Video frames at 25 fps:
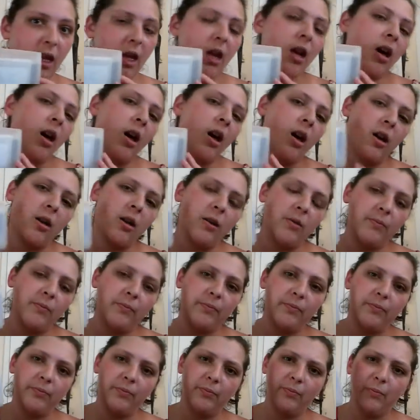
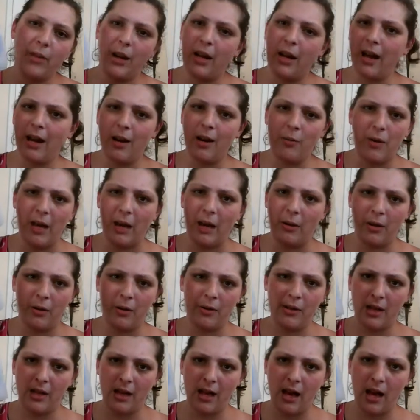But I got it back when I was
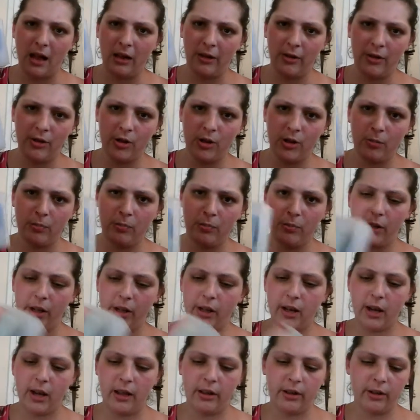in college or
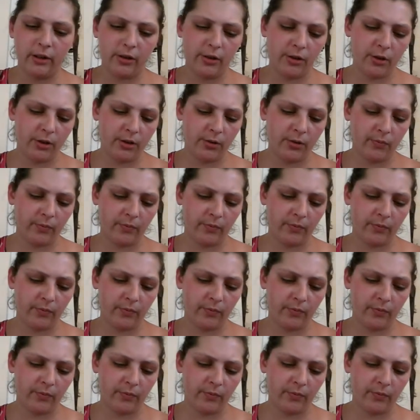pre-college.